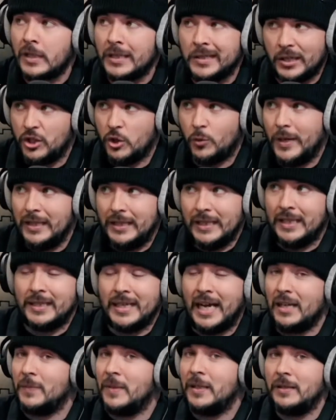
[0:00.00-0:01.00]
Did you read the
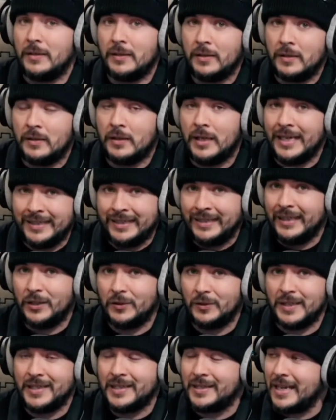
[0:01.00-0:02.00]
indictment? It clearly
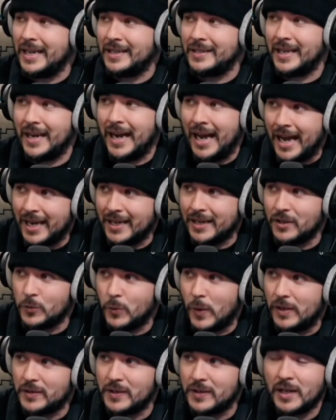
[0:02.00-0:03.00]
says that I, as well
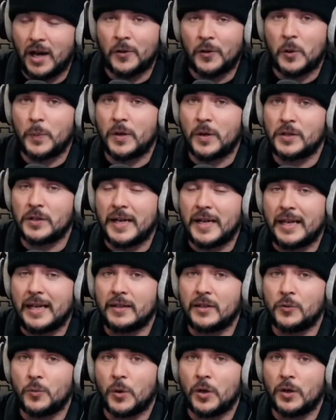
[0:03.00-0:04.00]
as the other personalities,
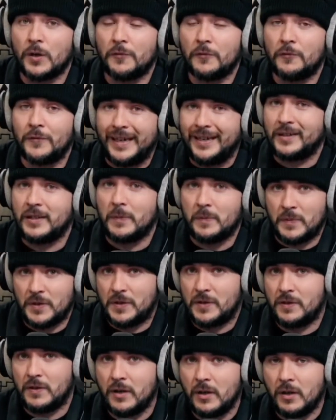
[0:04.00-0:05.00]
were victims.
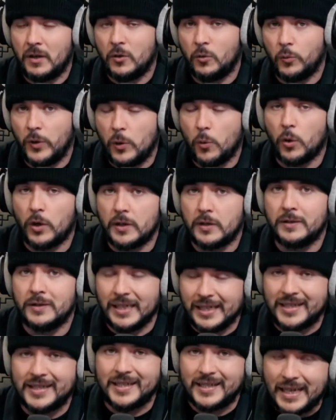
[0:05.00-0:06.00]
We were
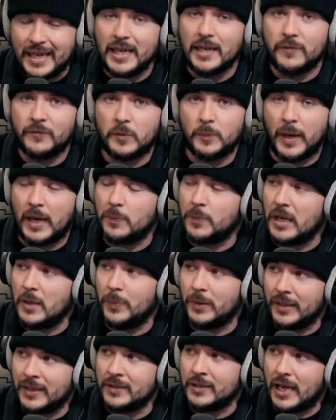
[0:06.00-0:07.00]
deceived by people
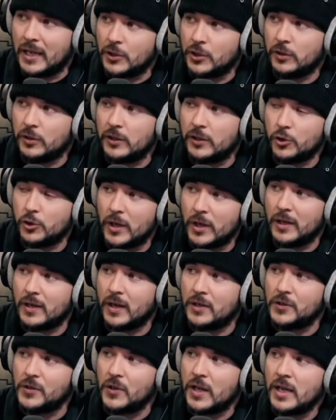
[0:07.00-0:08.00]
intentionally to trick us.
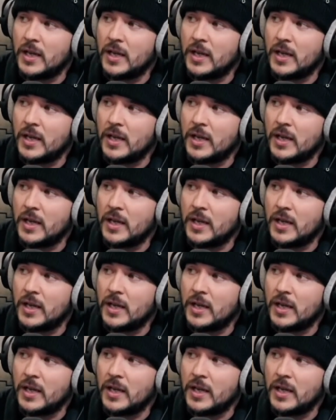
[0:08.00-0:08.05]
